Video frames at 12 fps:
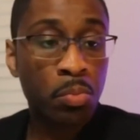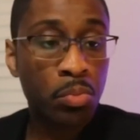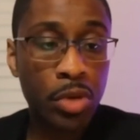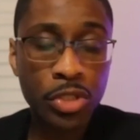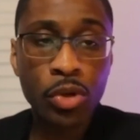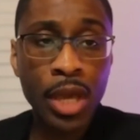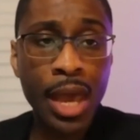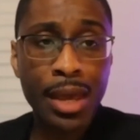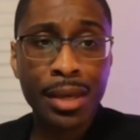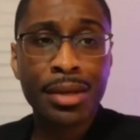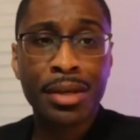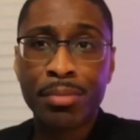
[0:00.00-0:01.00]
it's
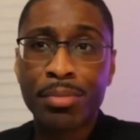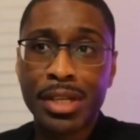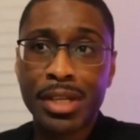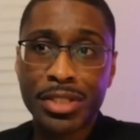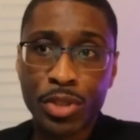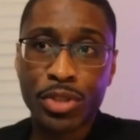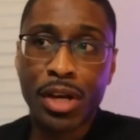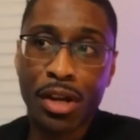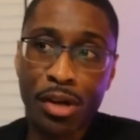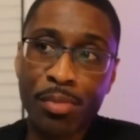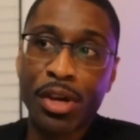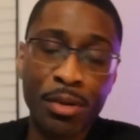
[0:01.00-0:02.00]
okay, because there's
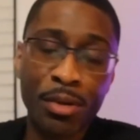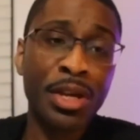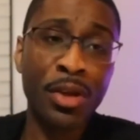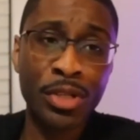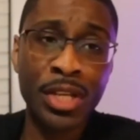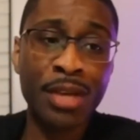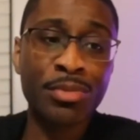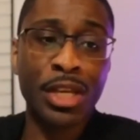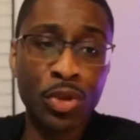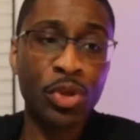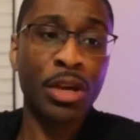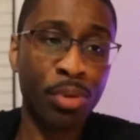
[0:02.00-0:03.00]
going to be other times that
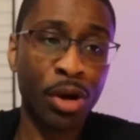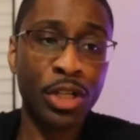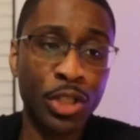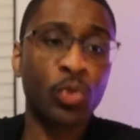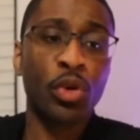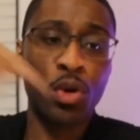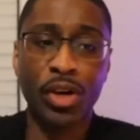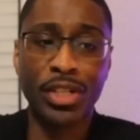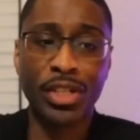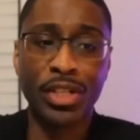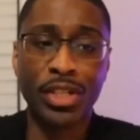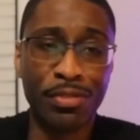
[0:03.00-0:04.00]
you get punished where it
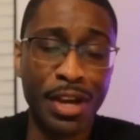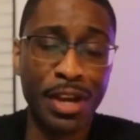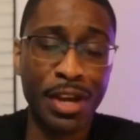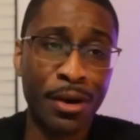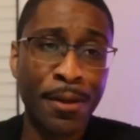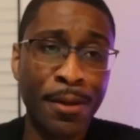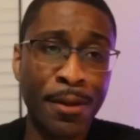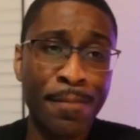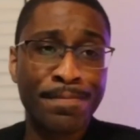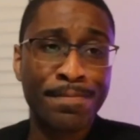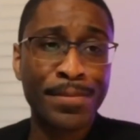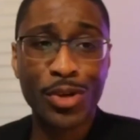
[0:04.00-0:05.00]
wasn't fair.
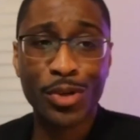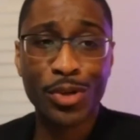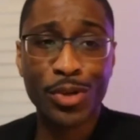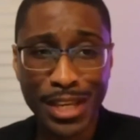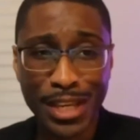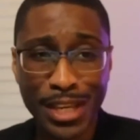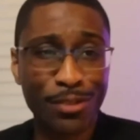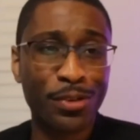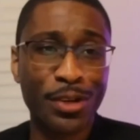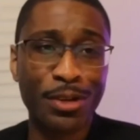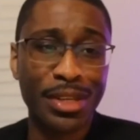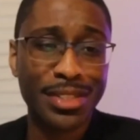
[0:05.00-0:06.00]
So take your
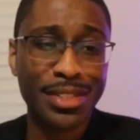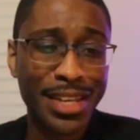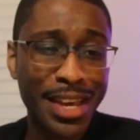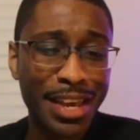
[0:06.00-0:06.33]
freebies.